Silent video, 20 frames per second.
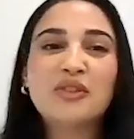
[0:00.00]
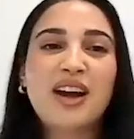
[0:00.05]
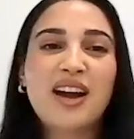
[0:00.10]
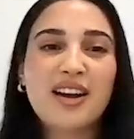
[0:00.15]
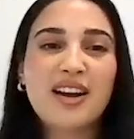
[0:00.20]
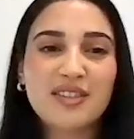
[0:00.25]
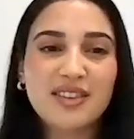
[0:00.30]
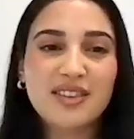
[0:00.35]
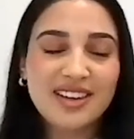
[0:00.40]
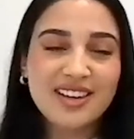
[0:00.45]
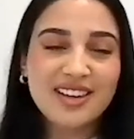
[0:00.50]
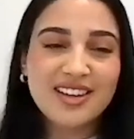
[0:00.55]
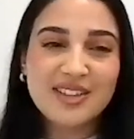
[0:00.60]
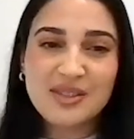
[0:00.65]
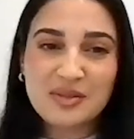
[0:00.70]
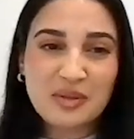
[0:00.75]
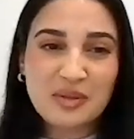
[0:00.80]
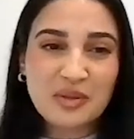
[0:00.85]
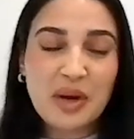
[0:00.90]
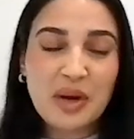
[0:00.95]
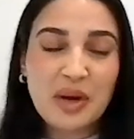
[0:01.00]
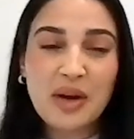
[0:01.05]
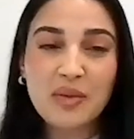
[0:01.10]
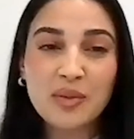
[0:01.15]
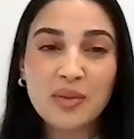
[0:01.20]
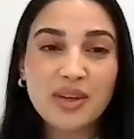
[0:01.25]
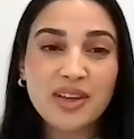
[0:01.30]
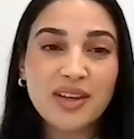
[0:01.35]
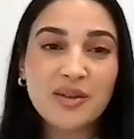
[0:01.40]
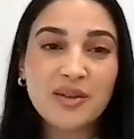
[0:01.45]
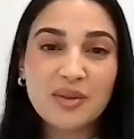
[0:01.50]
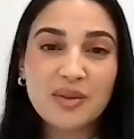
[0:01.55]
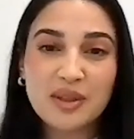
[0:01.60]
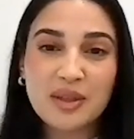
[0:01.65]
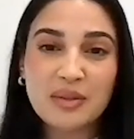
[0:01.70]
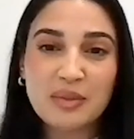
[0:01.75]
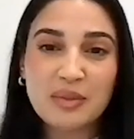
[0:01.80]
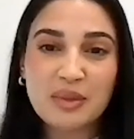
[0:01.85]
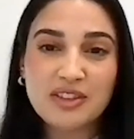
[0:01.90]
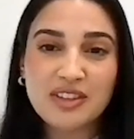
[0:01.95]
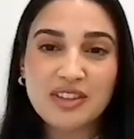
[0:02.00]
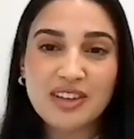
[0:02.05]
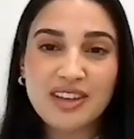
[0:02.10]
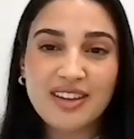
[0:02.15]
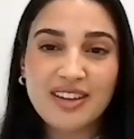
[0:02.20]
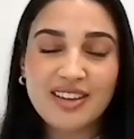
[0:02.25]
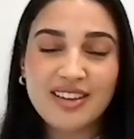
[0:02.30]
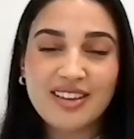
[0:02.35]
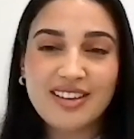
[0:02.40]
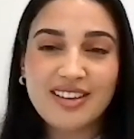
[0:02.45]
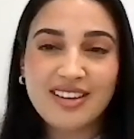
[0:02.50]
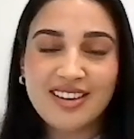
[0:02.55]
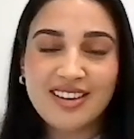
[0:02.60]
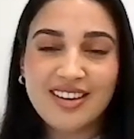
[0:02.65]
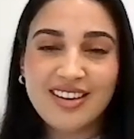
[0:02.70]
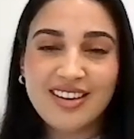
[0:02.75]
for having us. I really, really appreciate it.